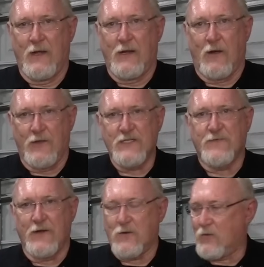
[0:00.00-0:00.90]
Now, in this
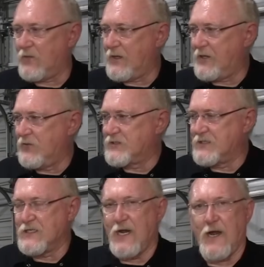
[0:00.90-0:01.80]
vehicle, it
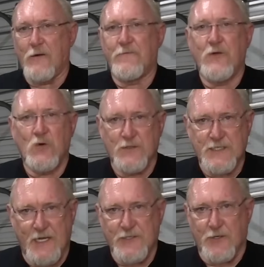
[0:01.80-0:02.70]
uses an air fuel
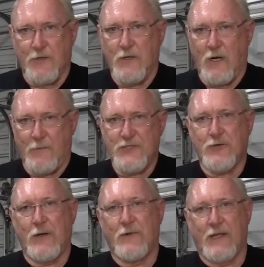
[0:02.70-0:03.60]
sensor
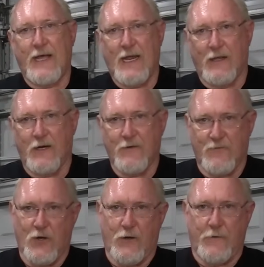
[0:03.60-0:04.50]
upstream of the catalytic
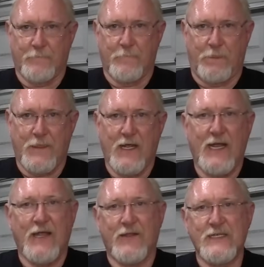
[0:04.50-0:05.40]
converter.
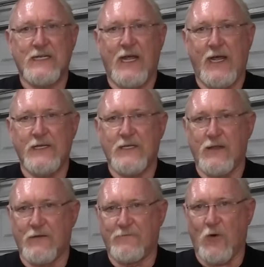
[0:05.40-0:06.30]
In this case,
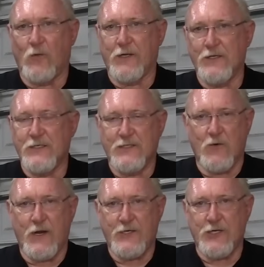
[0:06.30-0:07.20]
the voltage is
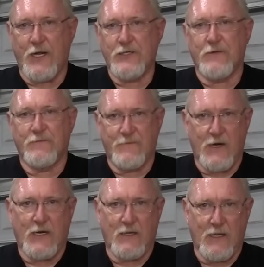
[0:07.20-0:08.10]
going to change
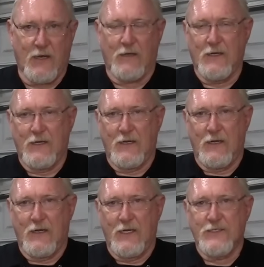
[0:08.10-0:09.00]
very little,
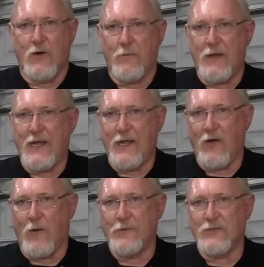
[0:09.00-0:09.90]
so it may
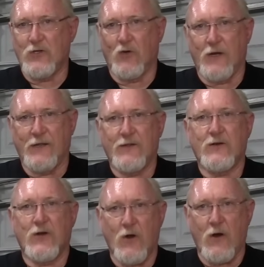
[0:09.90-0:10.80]
help to look at the
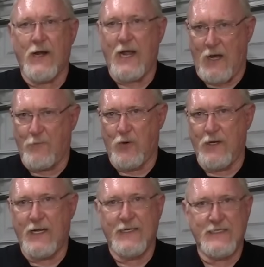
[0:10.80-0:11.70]
current
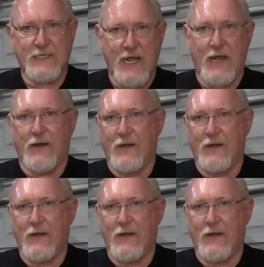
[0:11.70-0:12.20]
output instead.